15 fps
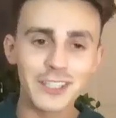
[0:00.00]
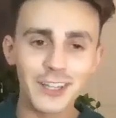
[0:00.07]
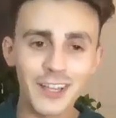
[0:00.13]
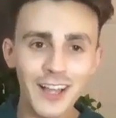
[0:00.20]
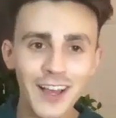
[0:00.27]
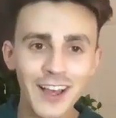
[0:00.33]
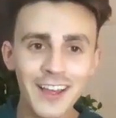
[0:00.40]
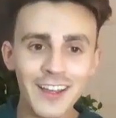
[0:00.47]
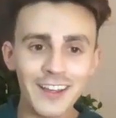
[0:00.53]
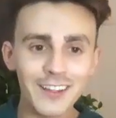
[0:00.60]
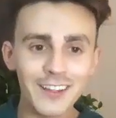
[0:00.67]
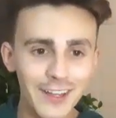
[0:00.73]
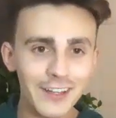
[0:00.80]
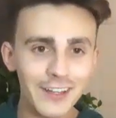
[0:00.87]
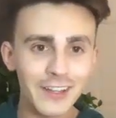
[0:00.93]
lot
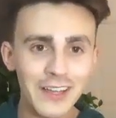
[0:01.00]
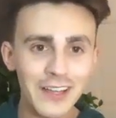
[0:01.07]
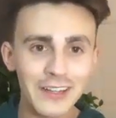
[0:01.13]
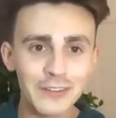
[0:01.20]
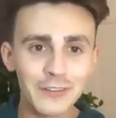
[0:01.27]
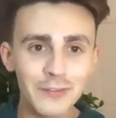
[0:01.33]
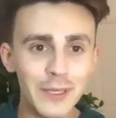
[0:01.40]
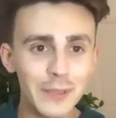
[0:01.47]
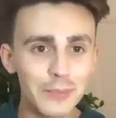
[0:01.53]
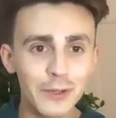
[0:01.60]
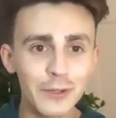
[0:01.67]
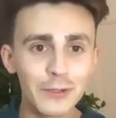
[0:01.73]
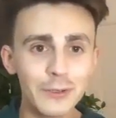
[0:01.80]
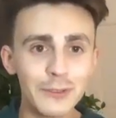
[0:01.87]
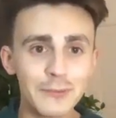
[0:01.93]
of people
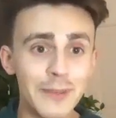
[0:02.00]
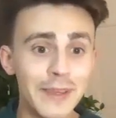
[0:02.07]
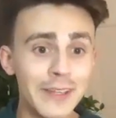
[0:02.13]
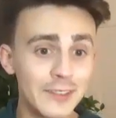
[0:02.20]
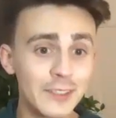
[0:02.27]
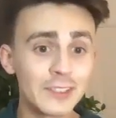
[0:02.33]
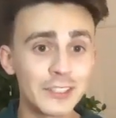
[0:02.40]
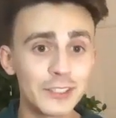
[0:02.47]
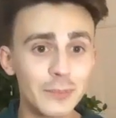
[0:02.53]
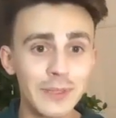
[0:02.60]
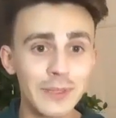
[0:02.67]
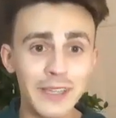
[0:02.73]
who have made such a big